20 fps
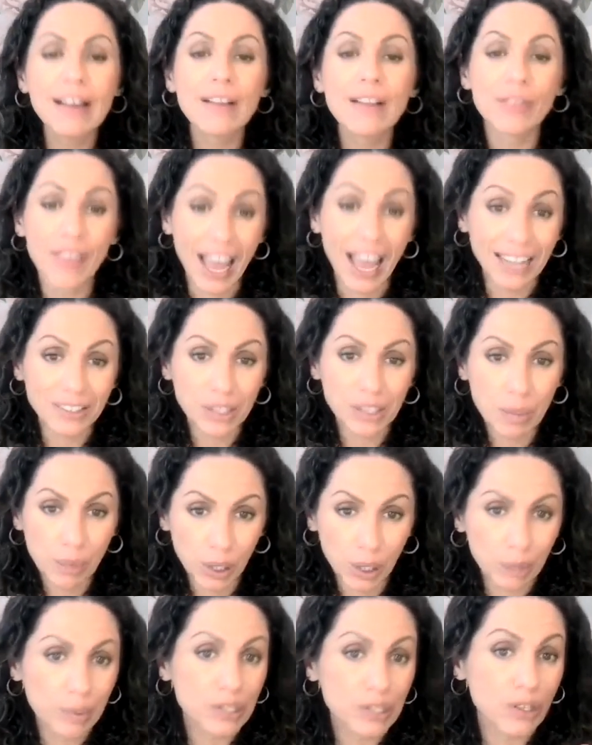That's the
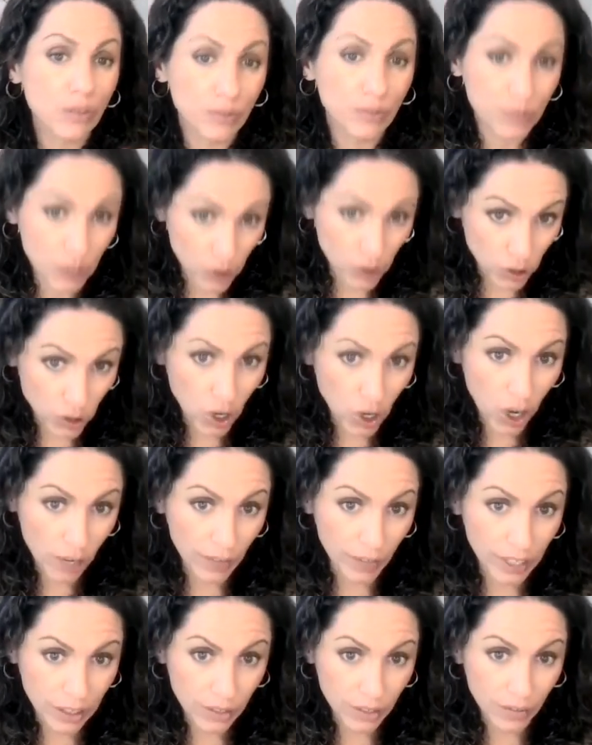purpose of
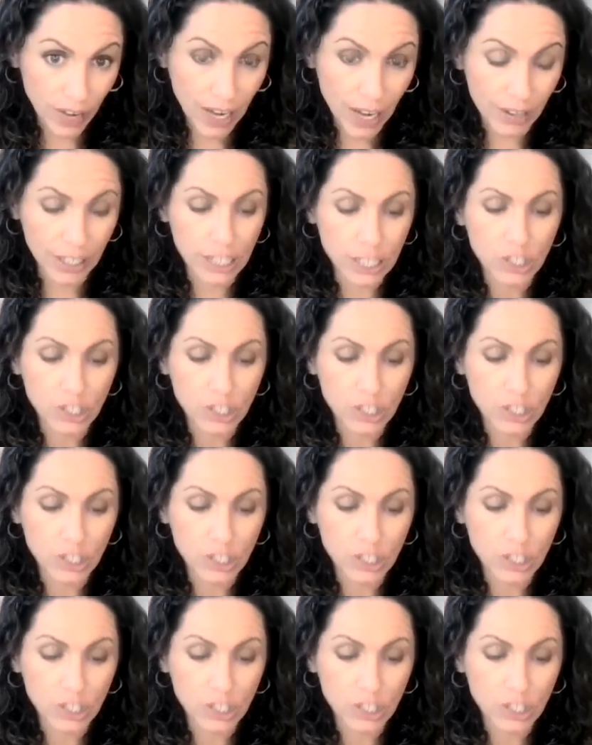starving the virus.